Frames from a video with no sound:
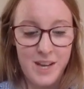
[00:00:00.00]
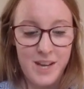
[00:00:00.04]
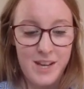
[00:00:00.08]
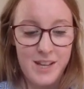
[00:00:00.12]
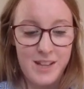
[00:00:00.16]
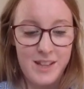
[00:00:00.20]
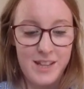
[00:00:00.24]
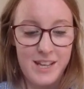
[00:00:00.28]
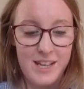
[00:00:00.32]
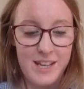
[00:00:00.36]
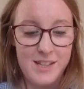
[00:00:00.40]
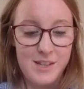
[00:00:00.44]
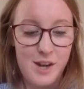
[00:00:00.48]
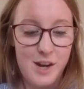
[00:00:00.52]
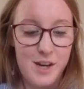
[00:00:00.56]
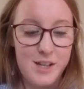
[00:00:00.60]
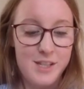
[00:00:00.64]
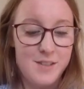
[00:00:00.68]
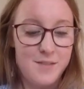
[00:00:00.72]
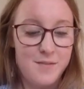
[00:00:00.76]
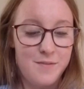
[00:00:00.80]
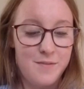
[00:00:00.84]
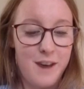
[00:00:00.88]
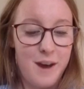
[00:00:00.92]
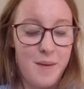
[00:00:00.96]
The
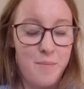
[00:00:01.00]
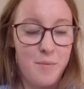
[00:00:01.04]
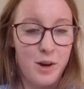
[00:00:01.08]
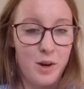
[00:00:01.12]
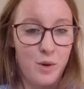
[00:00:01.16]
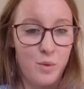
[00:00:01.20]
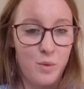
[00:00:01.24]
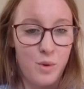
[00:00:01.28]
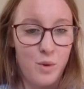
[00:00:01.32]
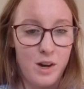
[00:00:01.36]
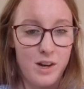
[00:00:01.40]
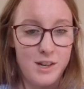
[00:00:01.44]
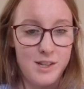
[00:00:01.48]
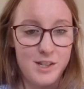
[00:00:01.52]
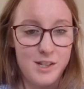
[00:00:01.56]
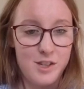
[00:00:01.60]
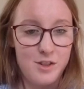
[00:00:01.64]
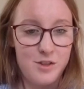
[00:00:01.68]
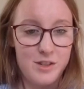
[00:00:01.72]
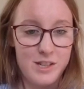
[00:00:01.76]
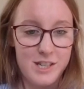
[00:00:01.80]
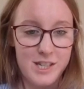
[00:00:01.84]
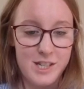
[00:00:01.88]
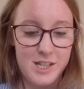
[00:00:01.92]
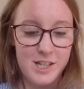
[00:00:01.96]
tartan fabric was
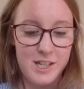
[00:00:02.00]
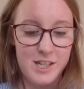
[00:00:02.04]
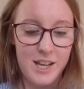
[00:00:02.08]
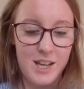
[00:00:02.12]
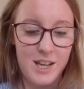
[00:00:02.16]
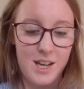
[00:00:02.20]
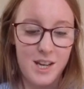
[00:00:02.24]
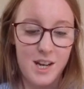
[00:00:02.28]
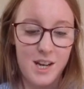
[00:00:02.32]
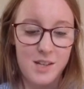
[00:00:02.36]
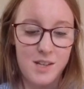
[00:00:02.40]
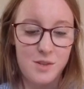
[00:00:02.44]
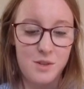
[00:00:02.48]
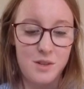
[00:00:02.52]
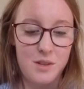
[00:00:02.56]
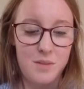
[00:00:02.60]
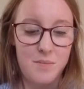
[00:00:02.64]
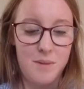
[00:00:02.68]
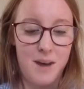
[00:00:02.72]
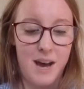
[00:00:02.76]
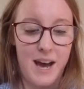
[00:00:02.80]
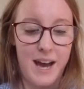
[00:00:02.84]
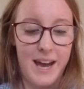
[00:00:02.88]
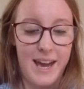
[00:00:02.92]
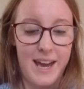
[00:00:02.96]
traditionally cut on the
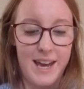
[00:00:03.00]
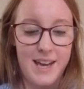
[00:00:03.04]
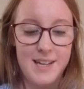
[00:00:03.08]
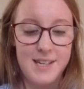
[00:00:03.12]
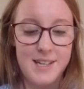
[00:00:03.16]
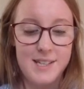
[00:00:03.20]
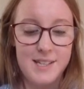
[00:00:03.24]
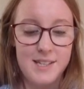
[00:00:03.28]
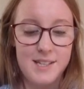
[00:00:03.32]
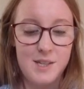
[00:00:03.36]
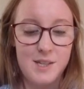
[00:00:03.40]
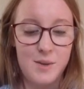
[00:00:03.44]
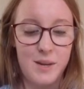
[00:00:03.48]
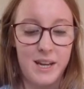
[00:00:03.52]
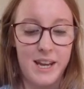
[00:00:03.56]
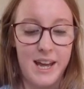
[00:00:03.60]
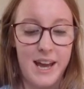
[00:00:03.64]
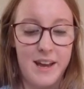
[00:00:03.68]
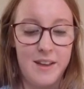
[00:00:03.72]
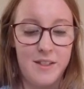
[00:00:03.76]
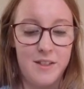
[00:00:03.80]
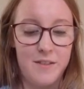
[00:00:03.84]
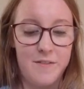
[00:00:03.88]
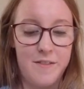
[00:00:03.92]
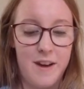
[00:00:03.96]
bias to
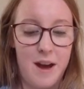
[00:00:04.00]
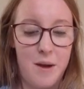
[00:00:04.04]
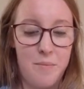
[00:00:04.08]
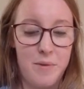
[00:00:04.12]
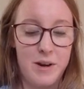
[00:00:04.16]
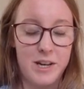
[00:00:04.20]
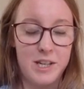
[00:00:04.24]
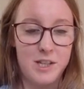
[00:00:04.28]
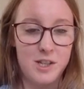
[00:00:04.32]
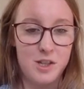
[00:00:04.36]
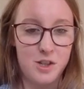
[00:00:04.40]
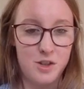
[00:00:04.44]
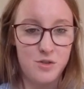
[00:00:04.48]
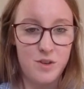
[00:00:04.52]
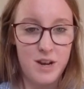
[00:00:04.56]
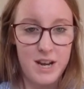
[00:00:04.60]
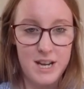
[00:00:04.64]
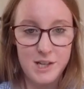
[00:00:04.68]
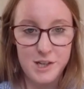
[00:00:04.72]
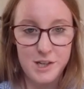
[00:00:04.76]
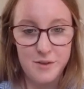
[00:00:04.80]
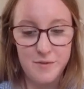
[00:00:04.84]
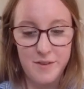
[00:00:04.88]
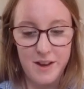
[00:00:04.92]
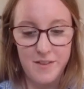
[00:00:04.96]
allow the fabric to
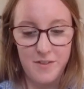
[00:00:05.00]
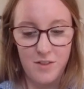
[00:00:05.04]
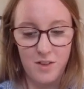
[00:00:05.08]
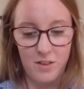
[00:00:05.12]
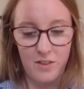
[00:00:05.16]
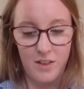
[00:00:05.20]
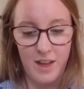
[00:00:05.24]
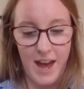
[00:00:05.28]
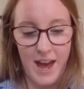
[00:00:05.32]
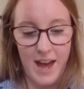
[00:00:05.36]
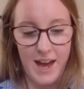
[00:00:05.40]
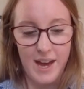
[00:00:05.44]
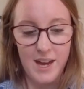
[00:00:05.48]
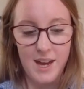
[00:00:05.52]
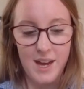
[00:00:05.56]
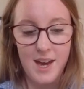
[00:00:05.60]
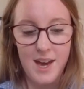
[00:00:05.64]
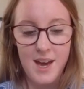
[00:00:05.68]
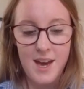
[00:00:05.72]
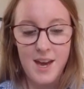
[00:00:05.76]
stretch around the leg,